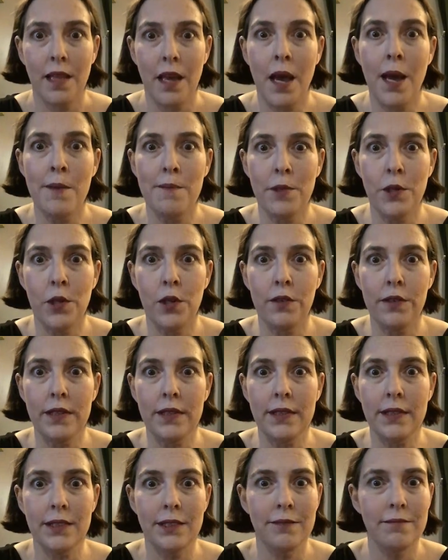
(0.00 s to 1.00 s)
I'm
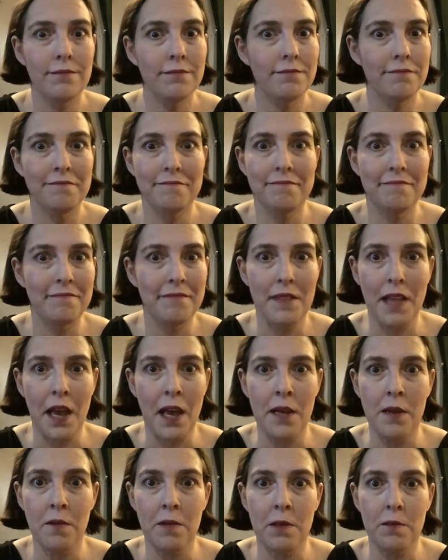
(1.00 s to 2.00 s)
nervous.
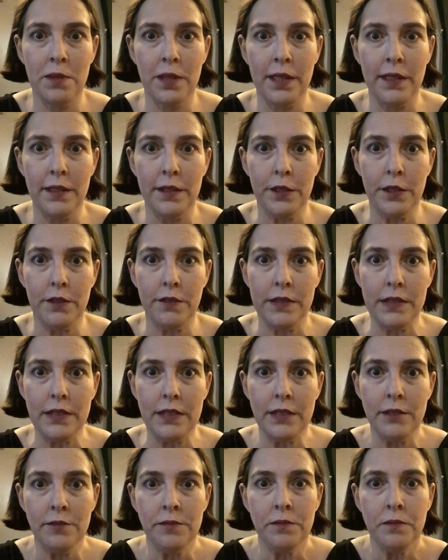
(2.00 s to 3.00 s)
I am completely nervous.